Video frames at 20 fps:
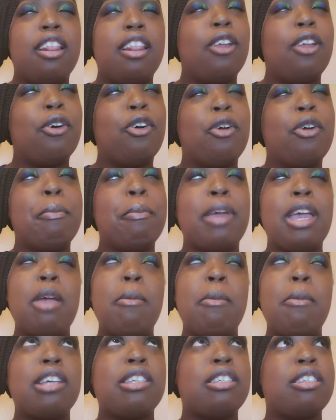Lord, me,
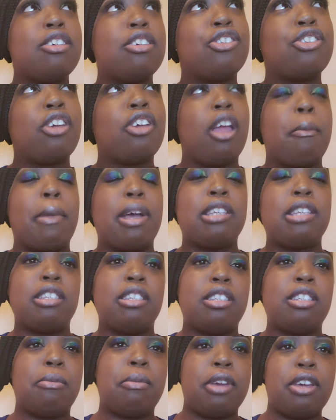my sister, and my
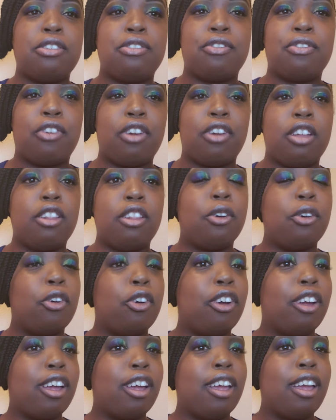sister's best friend,
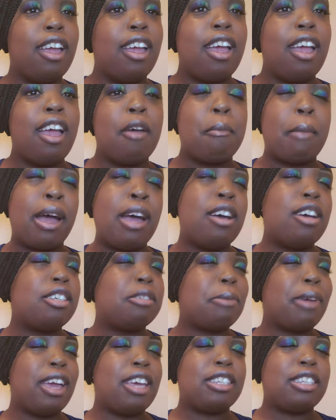Lord. My
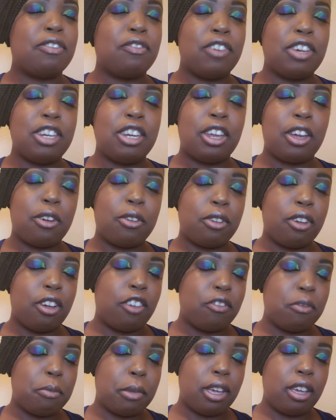husband has a video
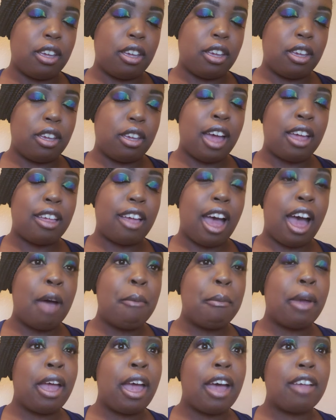of me.
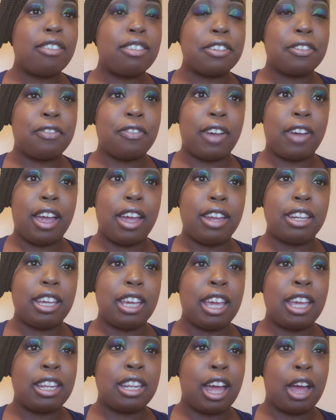I'm going to have to find
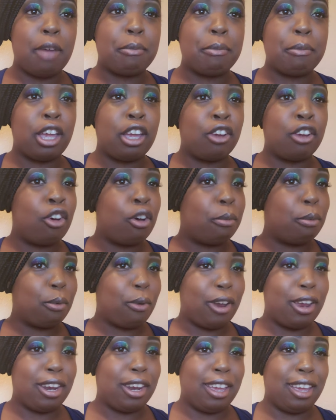it, and I'm going to
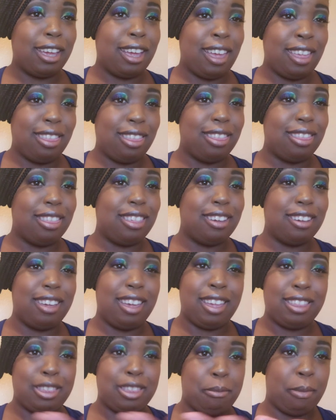incorporate it at
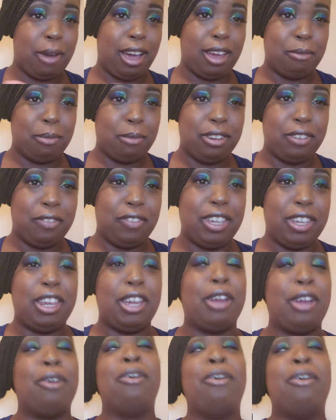the bottom of the
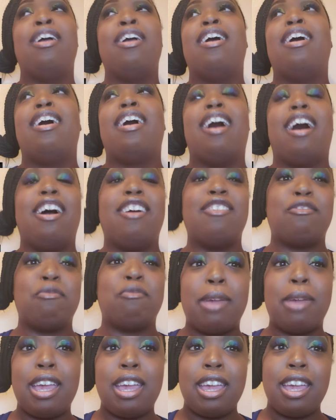video of
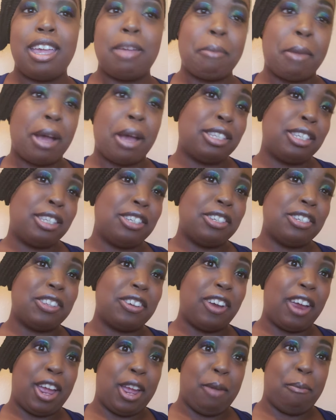me, my
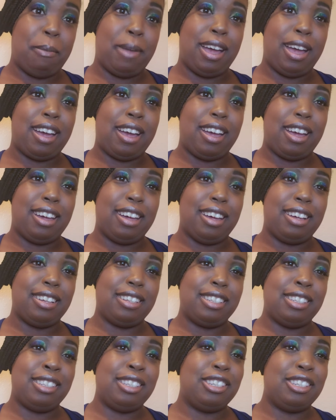sister, and
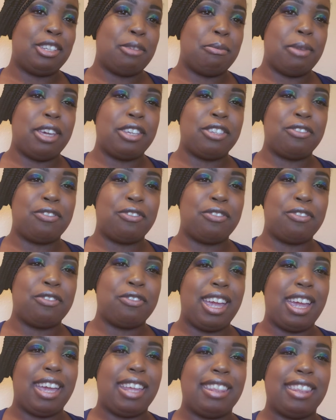my sister's best
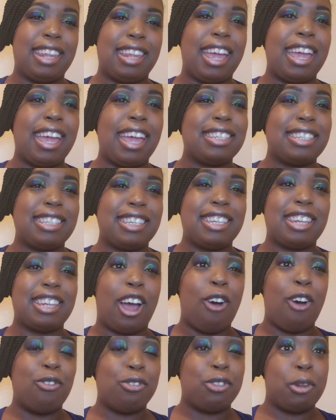friend dancing
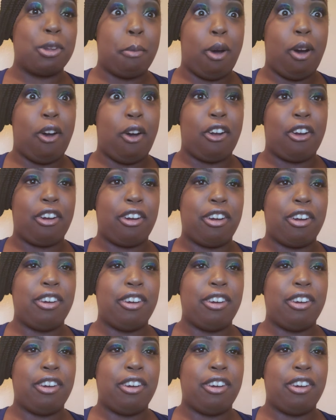on the bar.